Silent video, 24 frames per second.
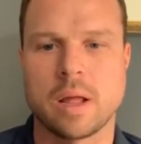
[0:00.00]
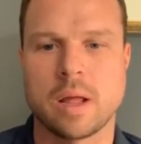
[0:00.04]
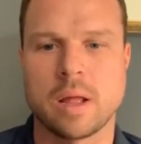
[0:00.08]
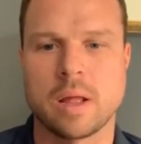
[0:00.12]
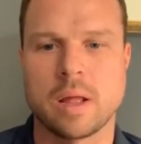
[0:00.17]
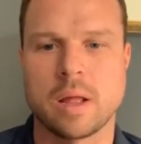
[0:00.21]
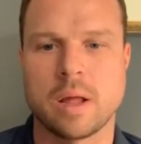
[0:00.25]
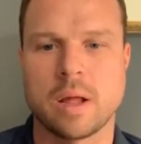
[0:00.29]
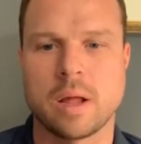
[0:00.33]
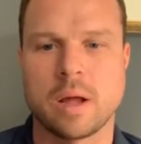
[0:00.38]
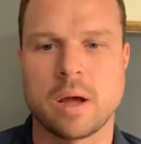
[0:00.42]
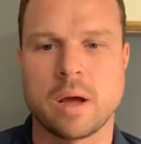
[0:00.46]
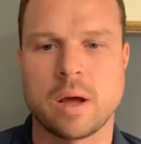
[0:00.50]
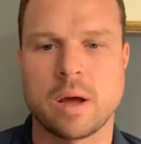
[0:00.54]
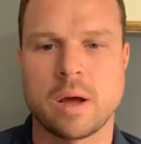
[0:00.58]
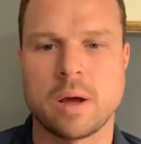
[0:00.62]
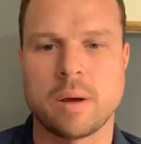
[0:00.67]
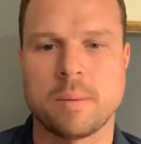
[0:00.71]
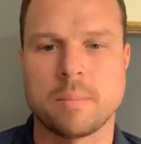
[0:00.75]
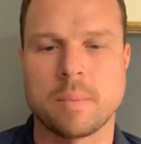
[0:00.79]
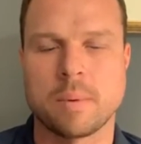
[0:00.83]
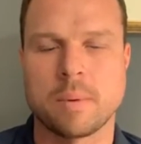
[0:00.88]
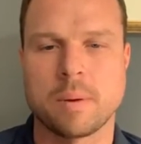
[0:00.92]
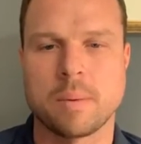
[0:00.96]
um,
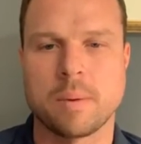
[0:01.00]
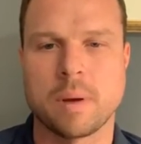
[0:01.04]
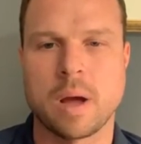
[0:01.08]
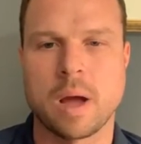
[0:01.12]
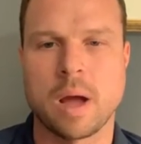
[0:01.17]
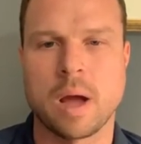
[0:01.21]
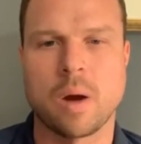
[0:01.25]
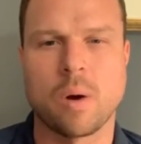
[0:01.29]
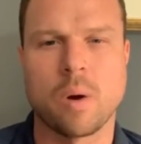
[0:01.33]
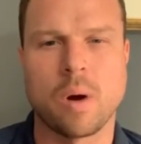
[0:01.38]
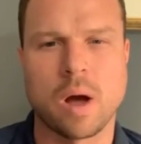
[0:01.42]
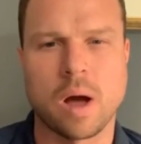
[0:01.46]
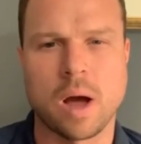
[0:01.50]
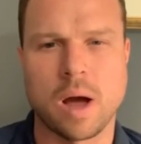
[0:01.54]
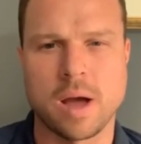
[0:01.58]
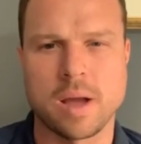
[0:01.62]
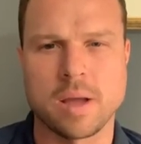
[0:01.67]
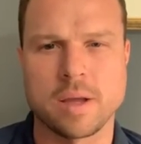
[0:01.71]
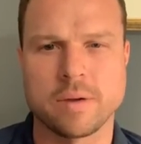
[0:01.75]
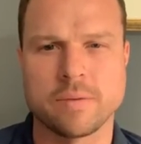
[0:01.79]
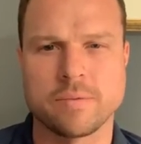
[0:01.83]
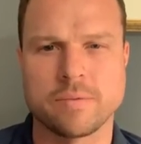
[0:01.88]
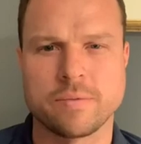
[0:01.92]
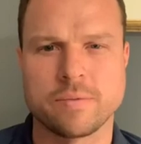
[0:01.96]
how high
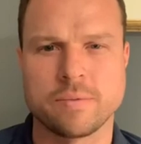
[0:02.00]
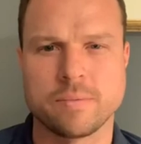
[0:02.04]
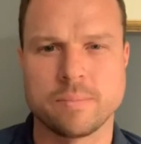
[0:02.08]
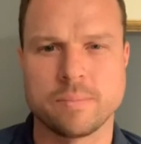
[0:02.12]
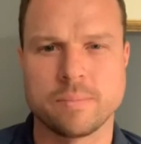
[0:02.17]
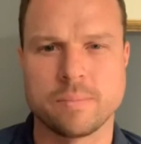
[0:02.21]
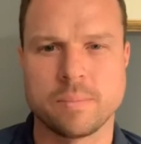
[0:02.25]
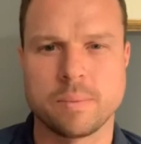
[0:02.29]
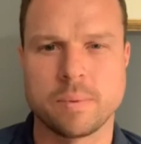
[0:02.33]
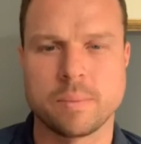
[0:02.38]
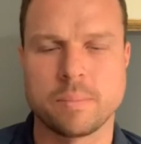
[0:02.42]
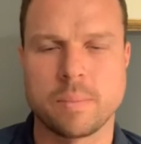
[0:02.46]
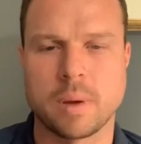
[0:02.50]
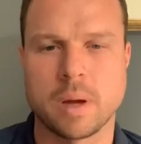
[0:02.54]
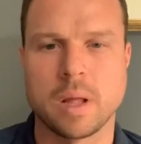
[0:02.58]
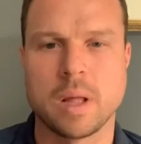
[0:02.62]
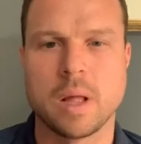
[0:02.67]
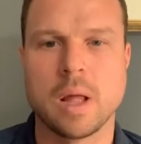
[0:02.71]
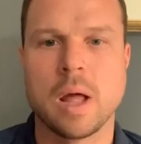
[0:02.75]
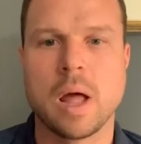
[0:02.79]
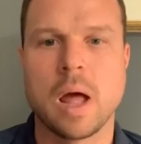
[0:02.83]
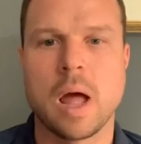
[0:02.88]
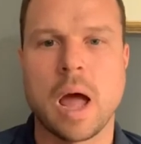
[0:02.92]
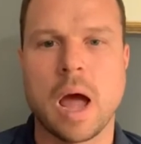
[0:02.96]
of my,
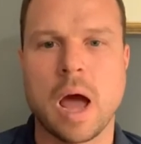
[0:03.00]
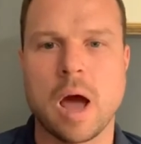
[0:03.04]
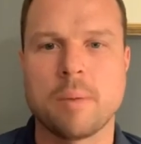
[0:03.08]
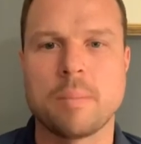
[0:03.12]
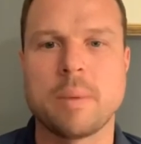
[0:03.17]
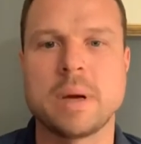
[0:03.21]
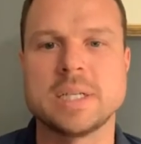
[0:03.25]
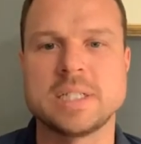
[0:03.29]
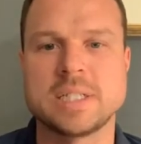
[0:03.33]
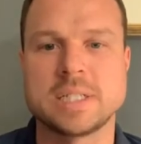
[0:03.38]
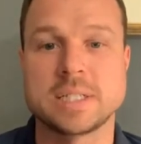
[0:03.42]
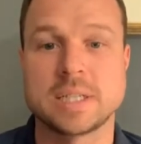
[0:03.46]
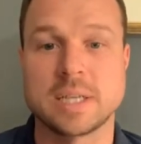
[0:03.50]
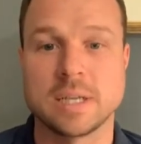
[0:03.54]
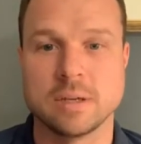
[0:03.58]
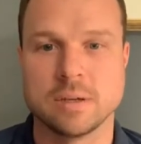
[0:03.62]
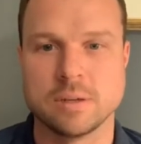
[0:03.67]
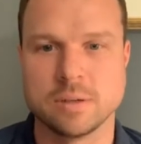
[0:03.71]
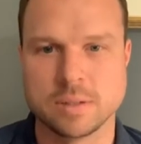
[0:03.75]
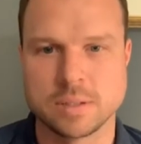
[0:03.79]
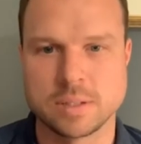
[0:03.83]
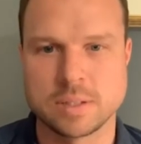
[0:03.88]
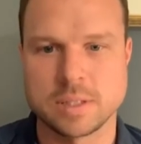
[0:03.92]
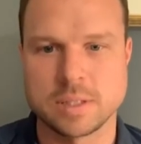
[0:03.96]
how my
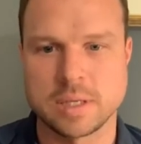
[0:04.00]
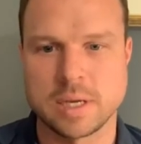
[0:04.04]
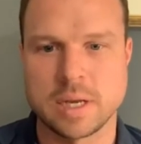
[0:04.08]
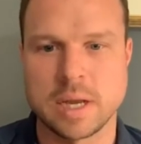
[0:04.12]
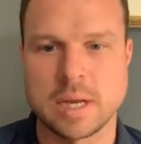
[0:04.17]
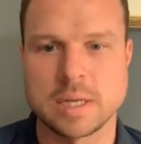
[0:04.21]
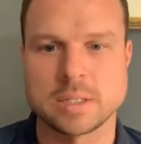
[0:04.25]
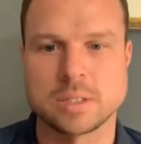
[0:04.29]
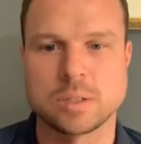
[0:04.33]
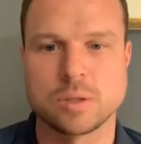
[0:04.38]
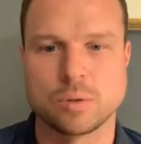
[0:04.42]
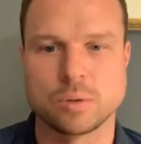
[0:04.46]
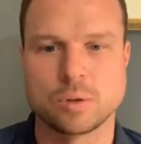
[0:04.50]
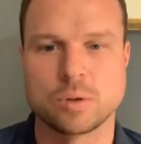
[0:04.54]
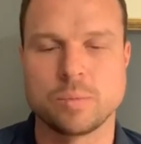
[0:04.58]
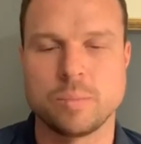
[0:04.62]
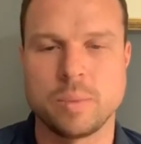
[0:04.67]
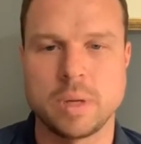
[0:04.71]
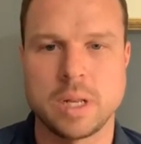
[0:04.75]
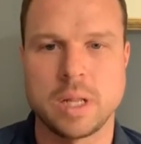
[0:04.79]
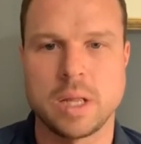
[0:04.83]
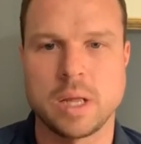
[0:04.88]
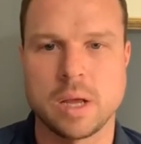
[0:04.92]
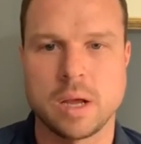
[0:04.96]
skills at social
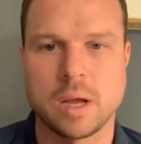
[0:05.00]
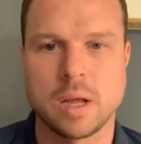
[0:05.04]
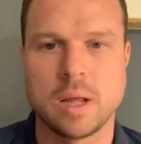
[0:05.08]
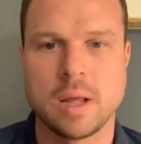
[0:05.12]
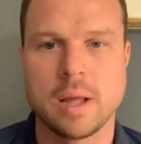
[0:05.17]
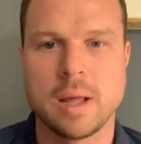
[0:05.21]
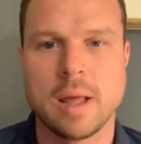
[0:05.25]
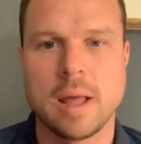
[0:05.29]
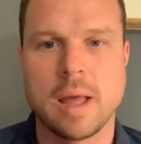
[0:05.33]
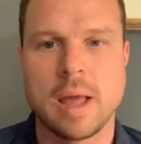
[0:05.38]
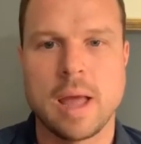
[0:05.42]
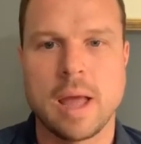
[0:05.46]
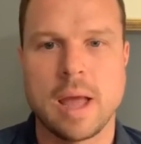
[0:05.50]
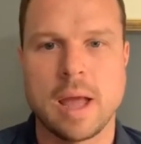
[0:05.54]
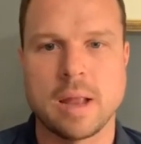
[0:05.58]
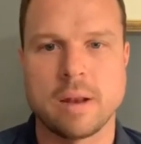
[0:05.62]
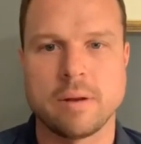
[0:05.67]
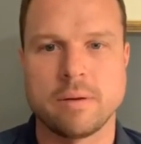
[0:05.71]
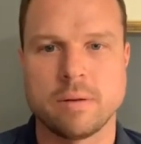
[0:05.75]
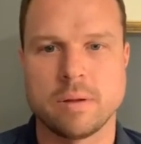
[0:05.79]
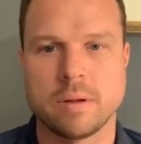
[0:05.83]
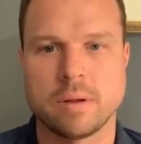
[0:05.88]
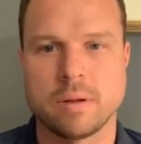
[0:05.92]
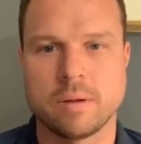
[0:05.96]
media and
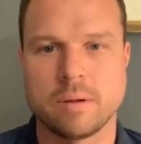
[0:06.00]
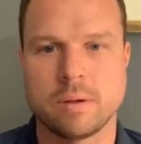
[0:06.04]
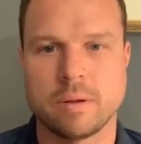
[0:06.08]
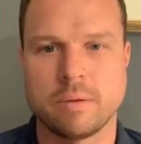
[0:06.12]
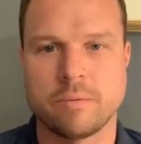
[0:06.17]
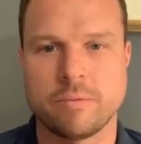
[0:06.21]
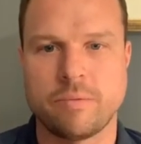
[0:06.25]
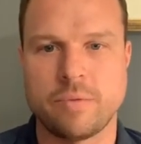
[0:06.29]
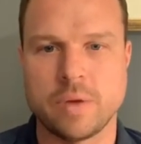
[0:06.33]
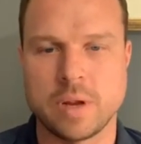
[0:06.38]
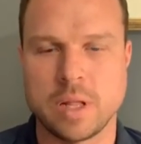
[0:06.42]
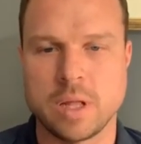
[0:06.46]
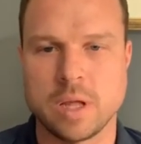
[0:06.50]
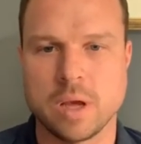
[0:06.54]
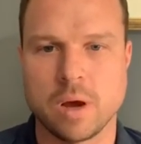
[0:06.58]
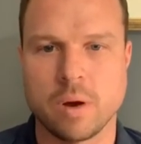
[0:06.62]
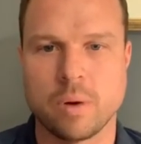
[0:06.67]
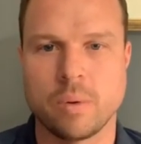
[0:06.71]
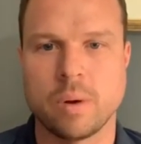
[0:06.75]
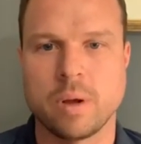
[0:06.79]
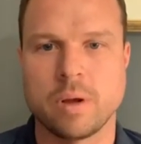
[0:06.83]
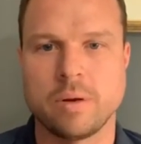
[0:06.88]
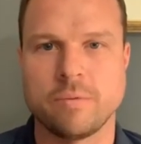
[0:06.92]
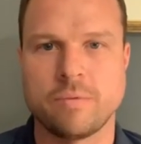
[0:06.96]
video
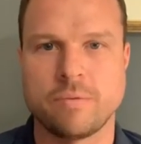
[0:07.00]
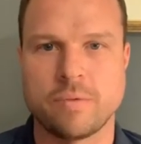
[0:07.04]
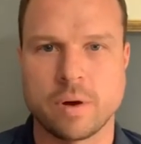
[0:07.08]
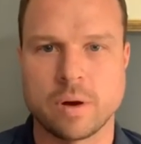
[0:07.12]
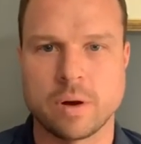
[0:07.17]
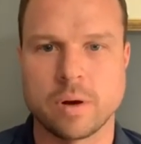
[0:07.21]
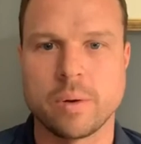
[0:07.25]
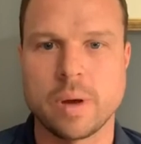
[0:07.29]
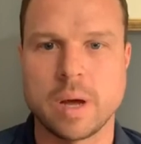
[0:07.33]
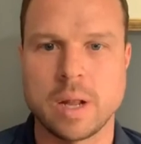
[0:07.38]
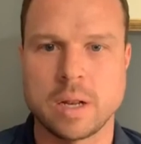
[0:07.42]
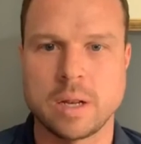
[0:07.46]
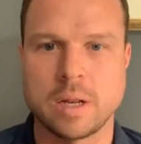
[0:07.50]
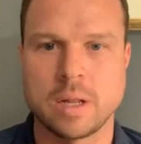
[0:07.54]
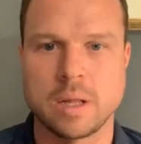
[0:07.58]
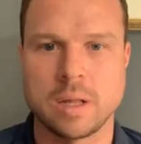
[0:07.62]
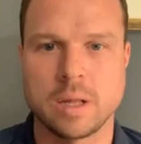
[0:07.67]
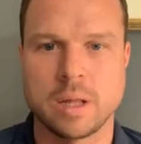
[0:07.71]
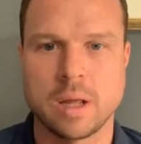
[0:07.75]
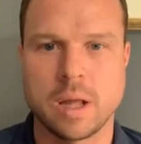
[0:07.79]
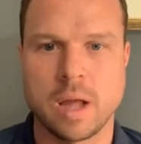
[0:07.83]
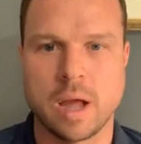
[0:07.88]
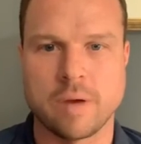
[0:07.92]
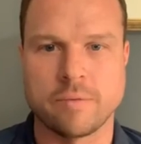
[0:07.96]
and photo editing
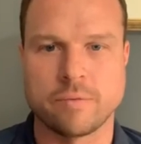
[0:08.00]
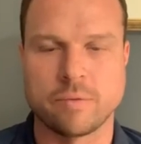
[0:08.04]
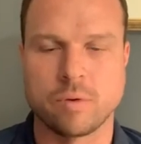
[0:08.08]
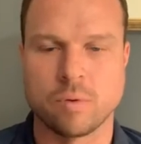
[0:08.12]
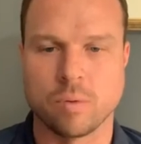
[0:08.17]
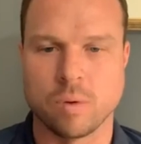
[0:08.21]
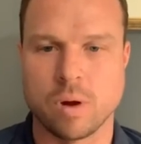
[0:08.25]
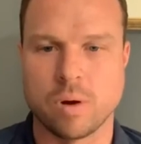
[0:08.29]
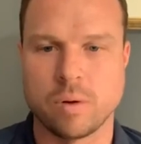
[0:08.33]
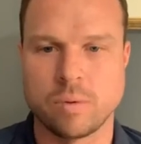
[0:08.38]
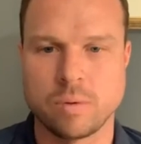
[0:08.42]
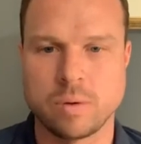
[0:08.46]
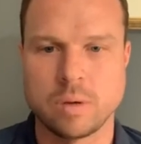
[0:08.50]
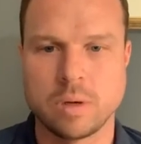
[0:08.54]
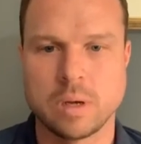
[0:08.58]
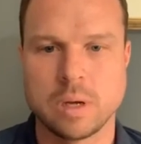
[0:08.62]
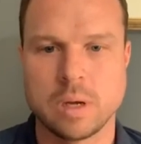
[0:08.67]
have grown.